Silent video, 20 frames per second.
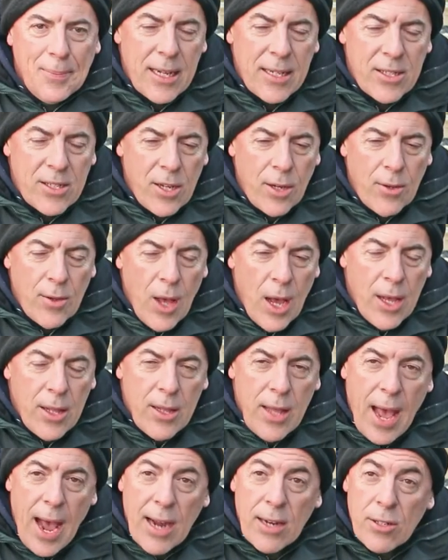So
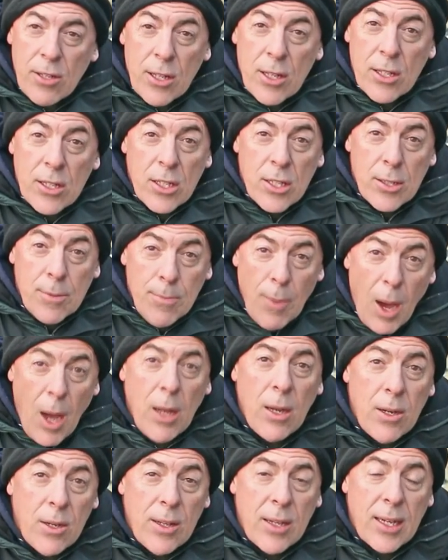actually, the
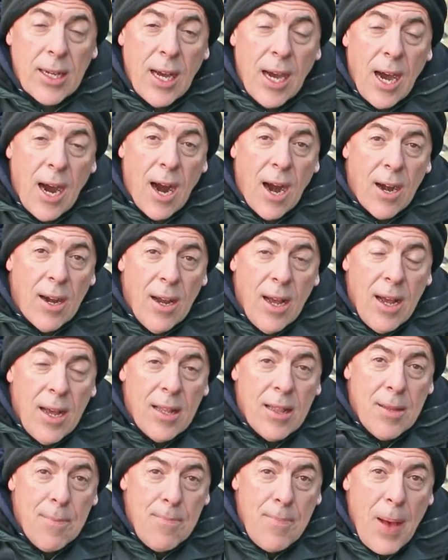smaller the car,
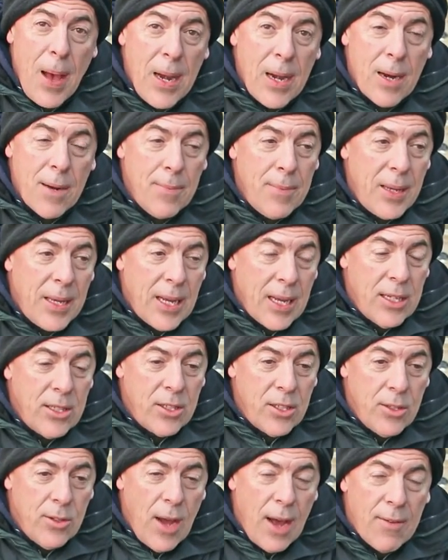the better, because
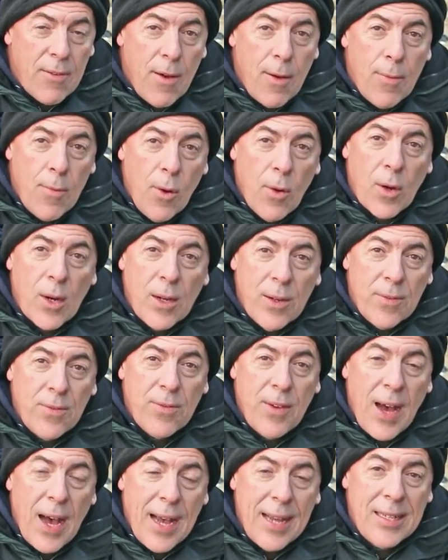you have a more
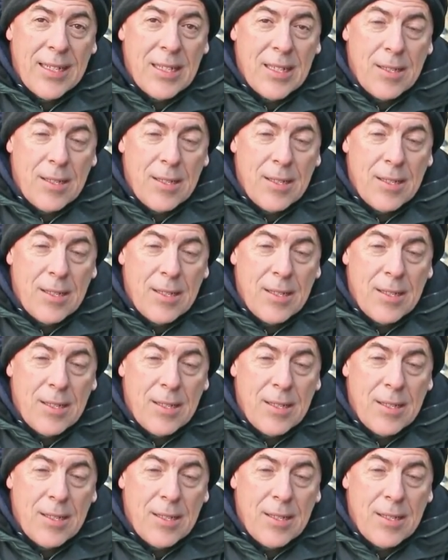confined